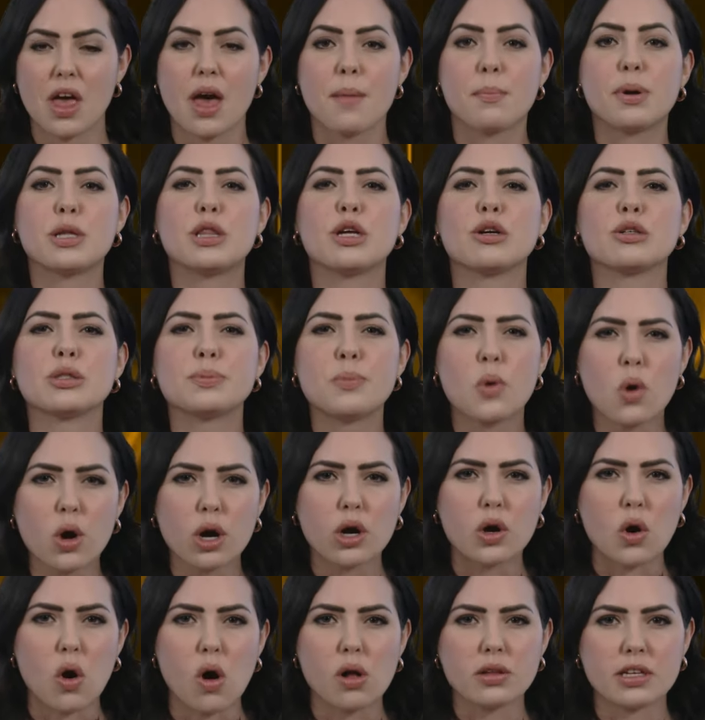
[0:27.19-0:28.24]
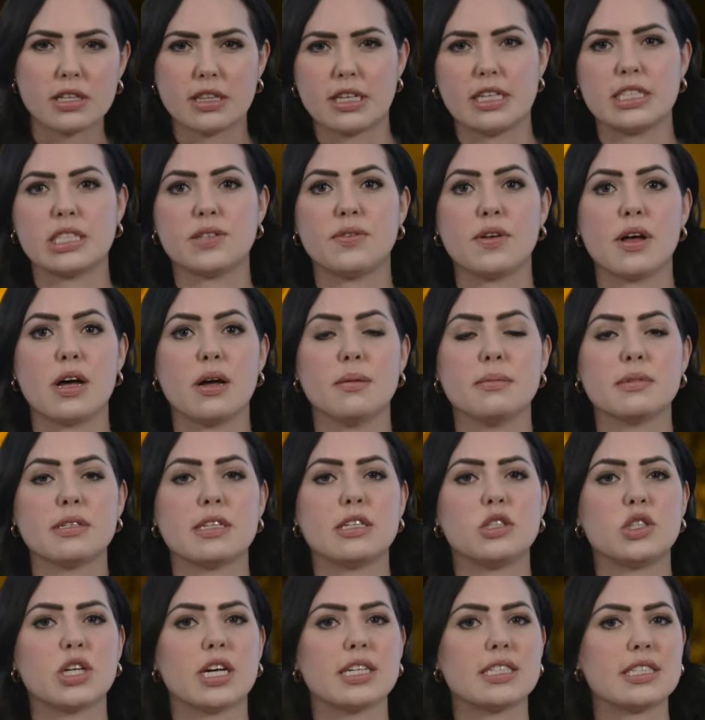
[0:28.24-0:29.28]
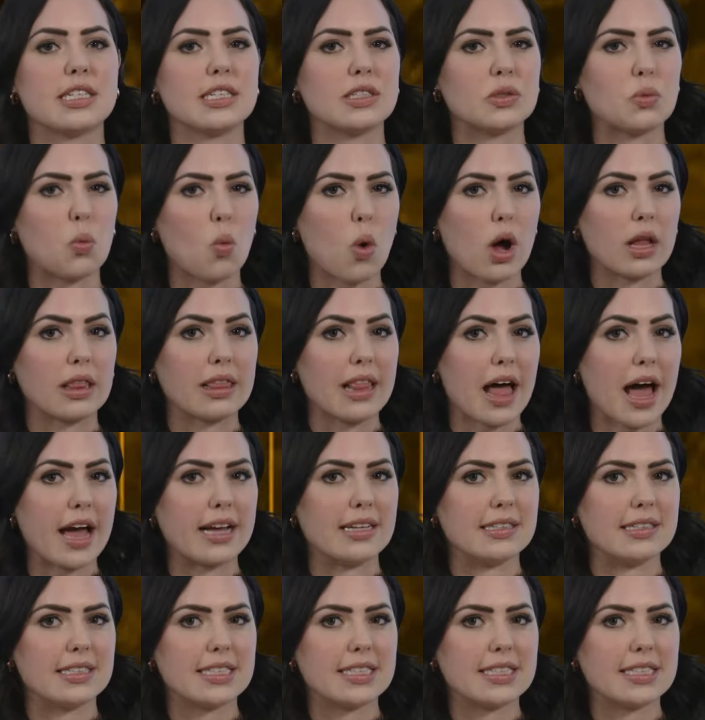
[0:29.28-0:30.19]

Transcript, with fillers: But there's more gold in these films than just his one-line